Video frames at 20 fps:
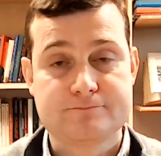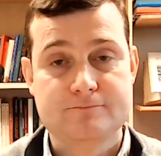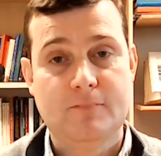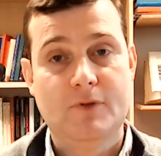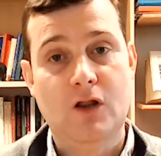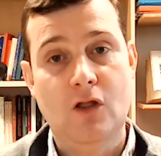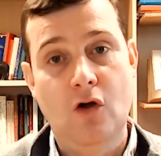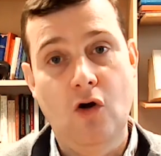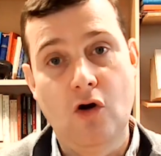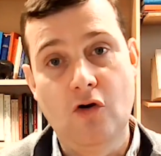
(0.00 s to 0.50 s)

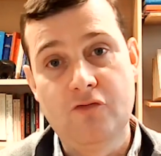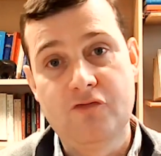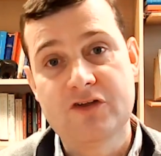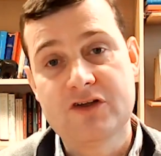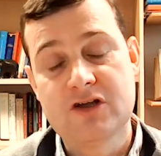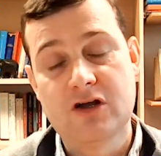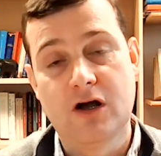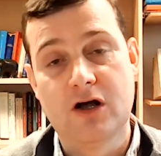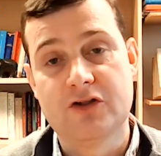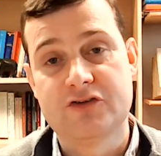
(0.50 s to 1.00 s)
of the
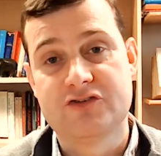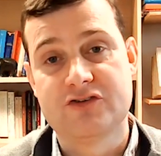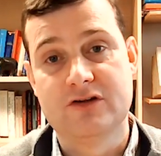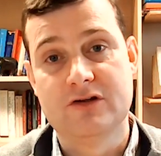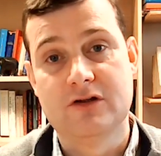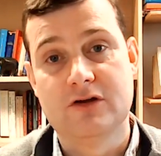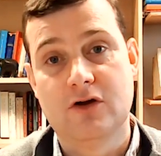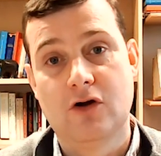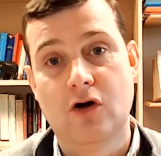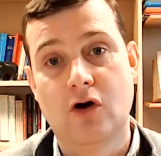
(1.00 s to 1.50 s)
castle
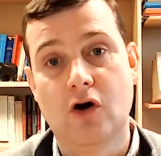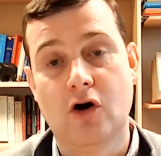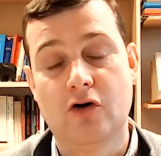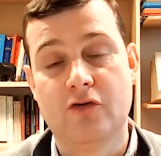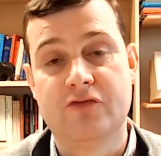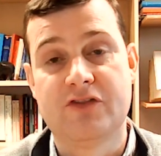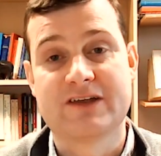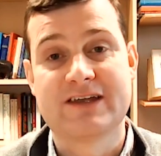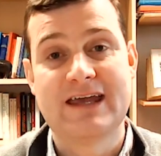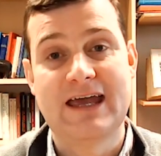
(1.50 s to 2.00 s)
of the
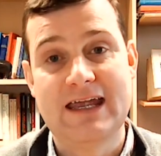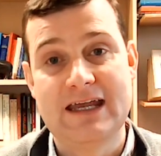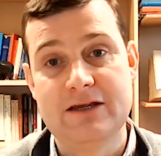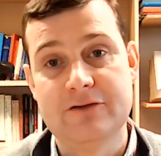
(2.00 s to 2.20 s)
Cave